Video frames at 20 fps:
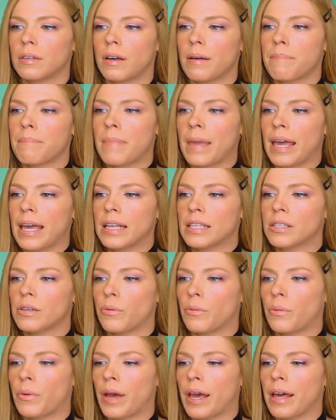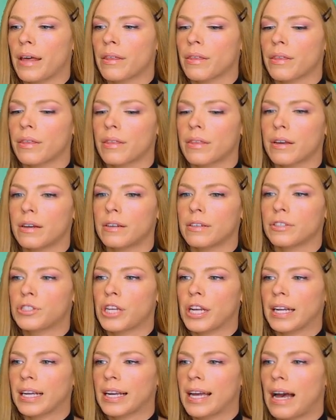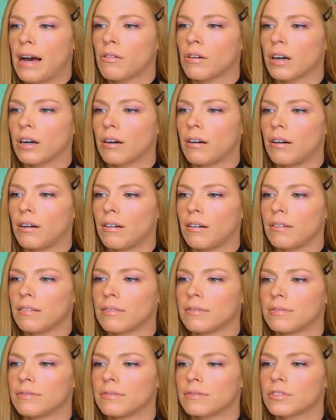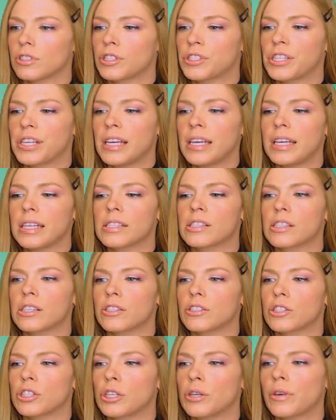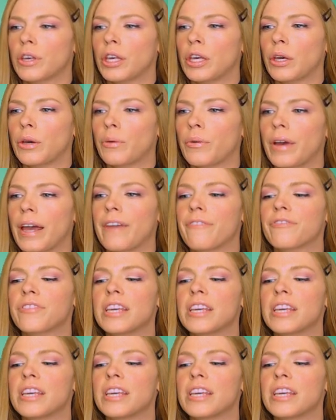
mate with Jenna Cowgirl. She is too cute. If